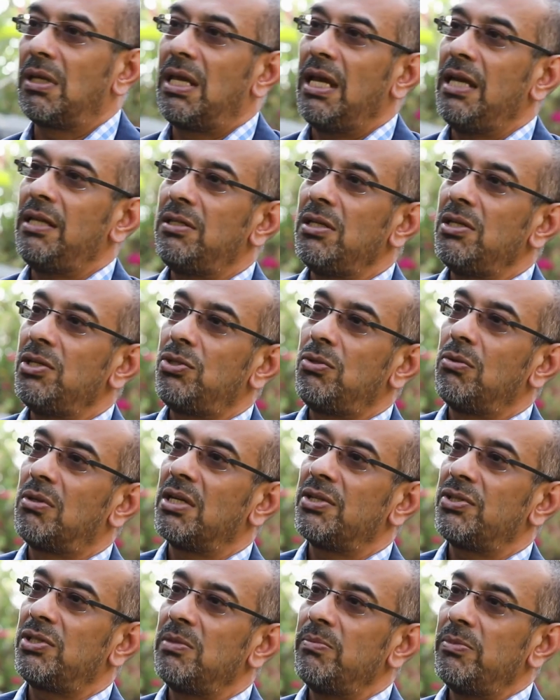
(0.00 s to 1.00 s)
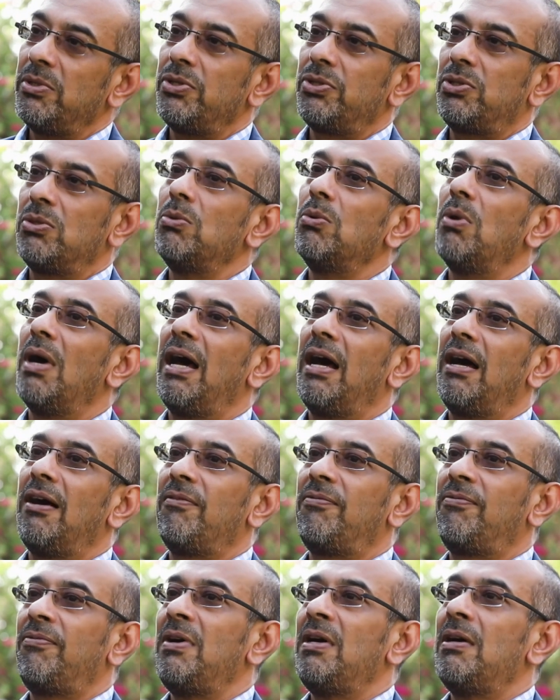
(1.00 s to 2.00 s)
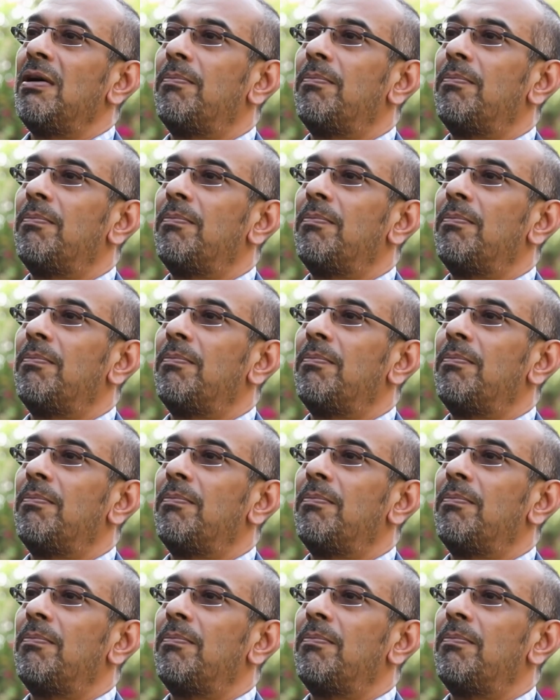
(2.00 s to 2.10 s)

caters to customers who have